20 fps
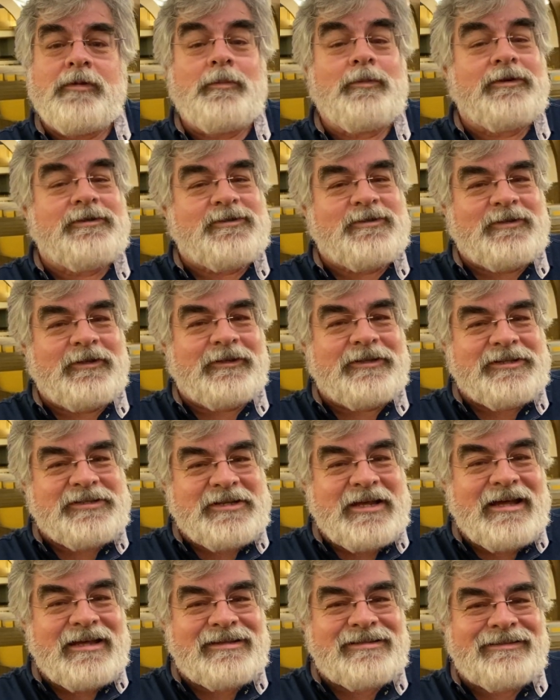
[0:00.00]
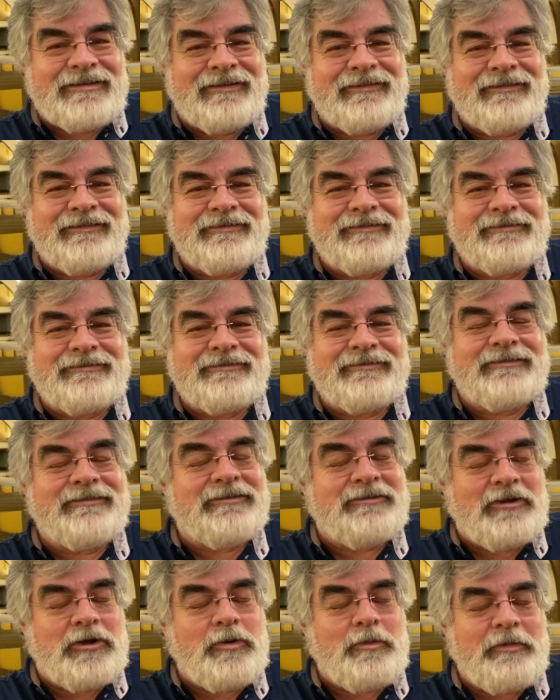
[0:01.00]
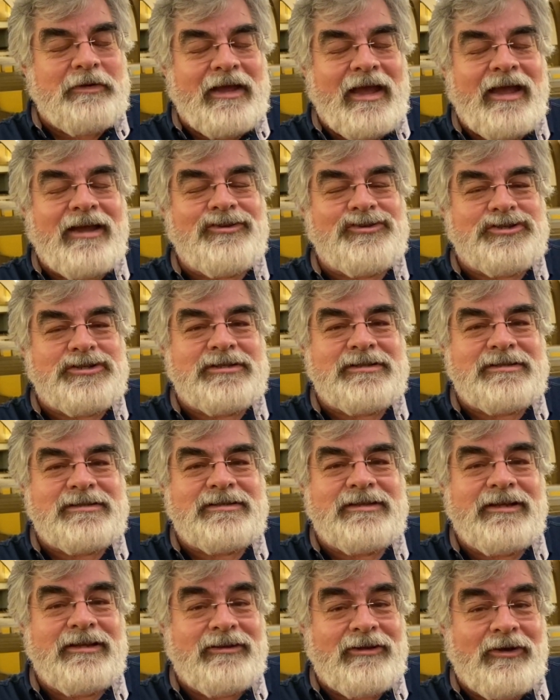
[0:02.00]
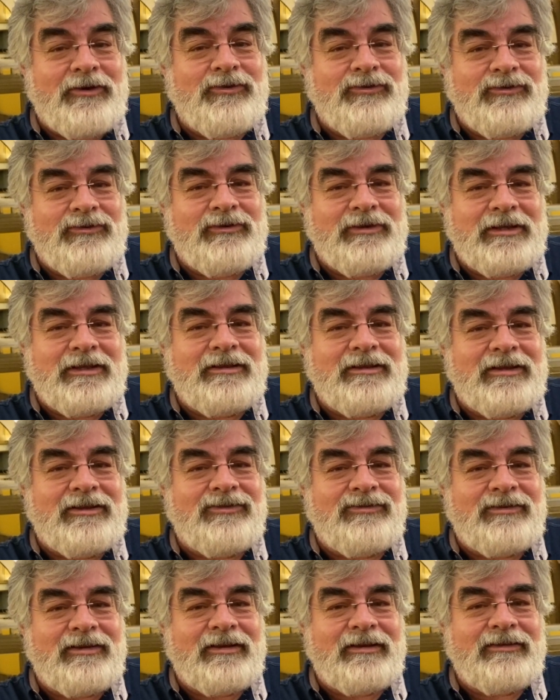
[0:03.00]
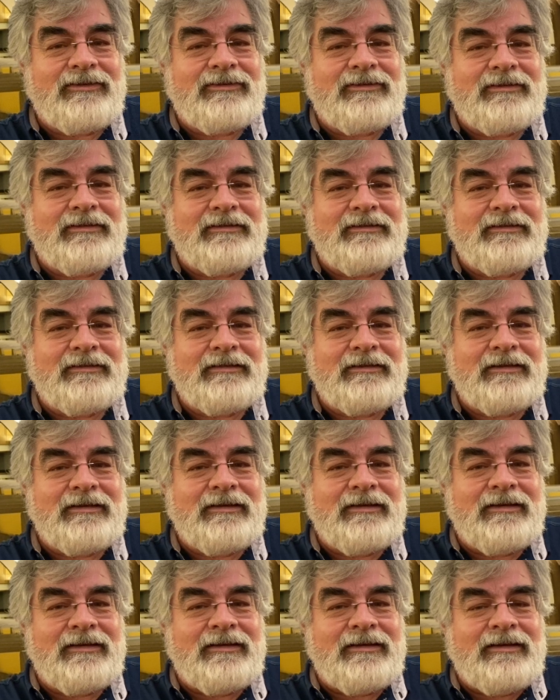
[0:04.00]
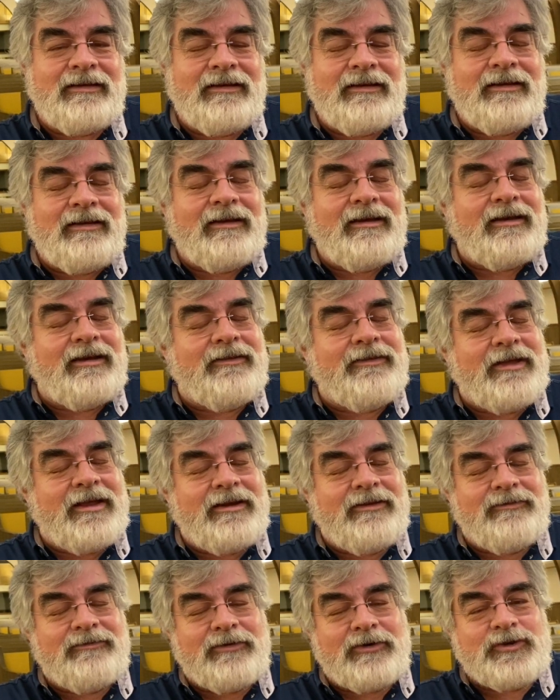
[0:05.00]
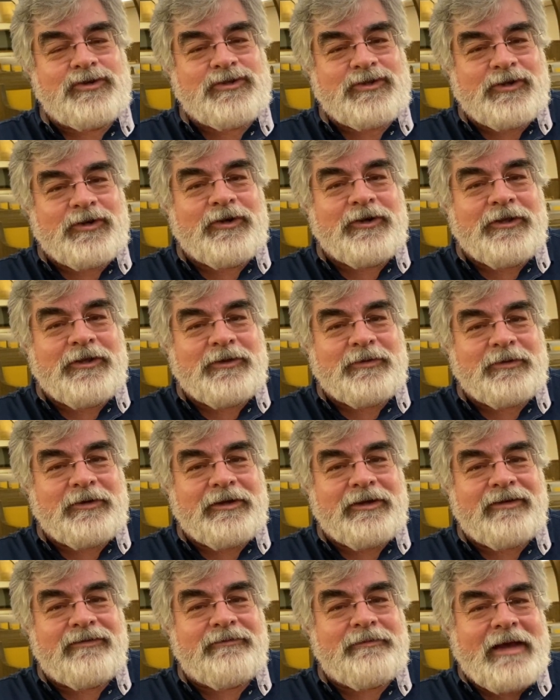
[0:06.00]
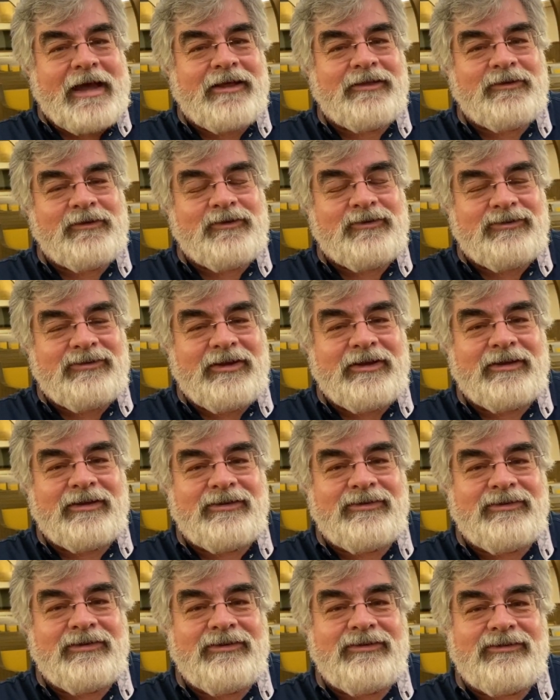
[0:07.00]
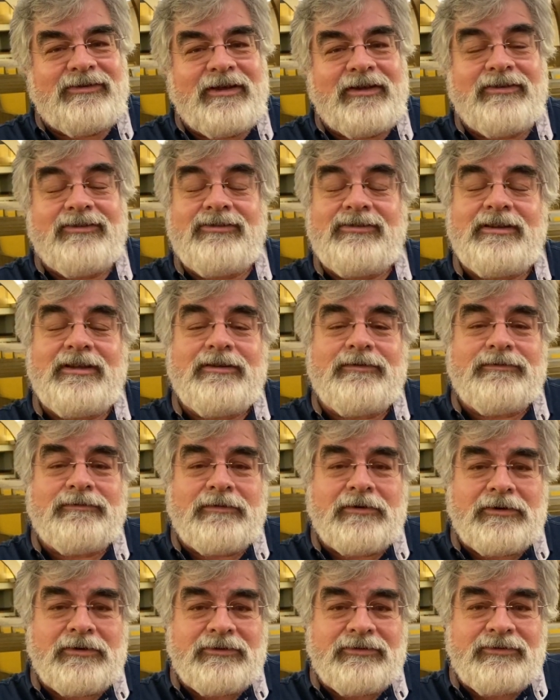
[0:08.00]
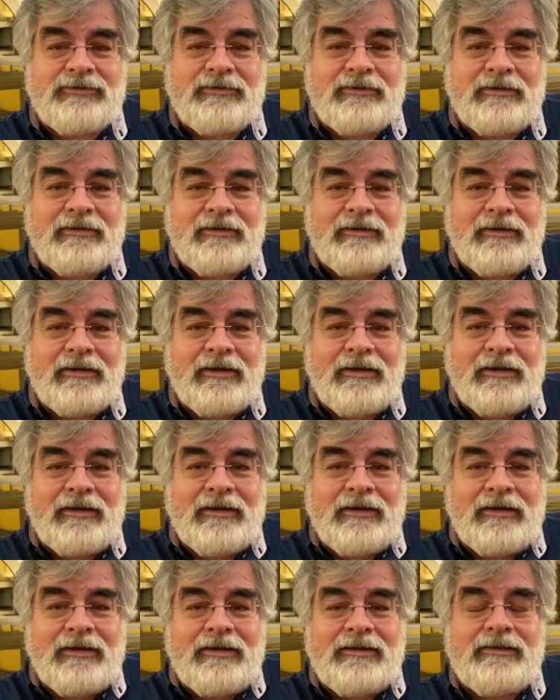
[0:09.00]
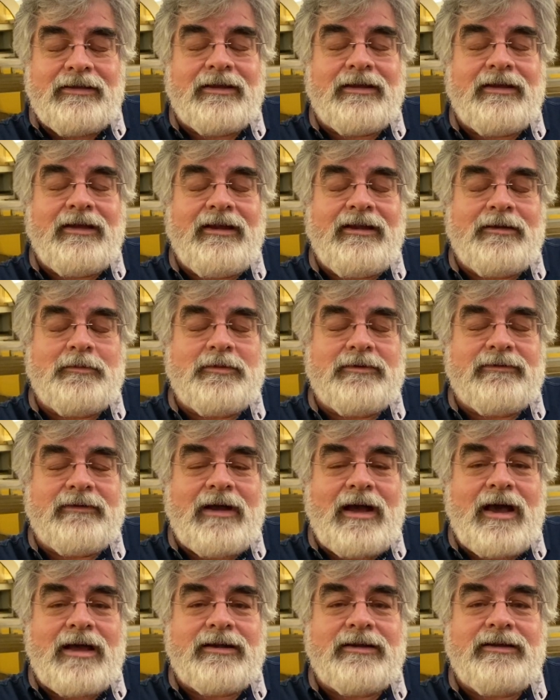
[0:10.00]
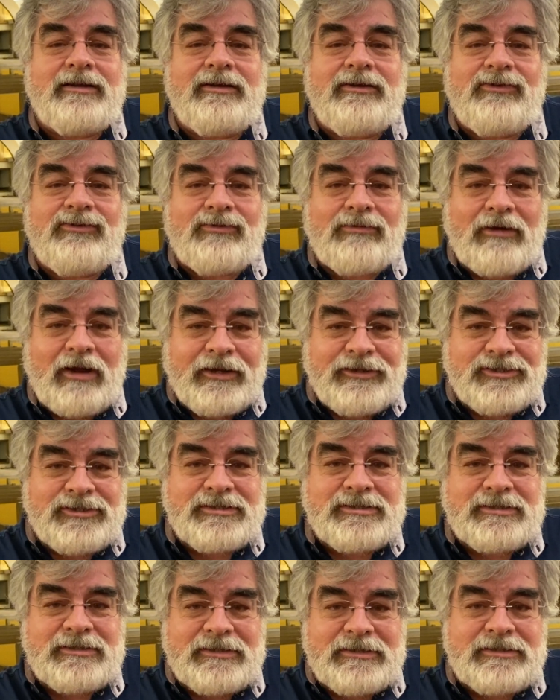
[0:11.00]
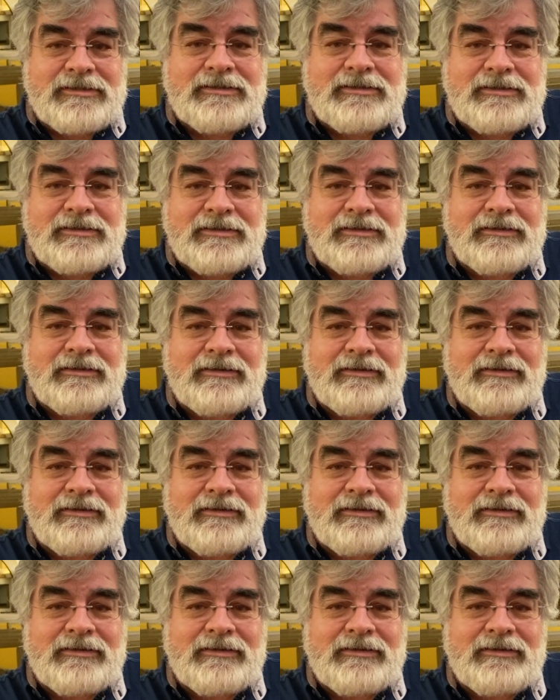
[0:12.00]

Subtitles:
But still he says, don't be anxious. He knows you need these things. And then in verse 33 of Matthew 6, he says, seek first the kingdom of God and his righteousness,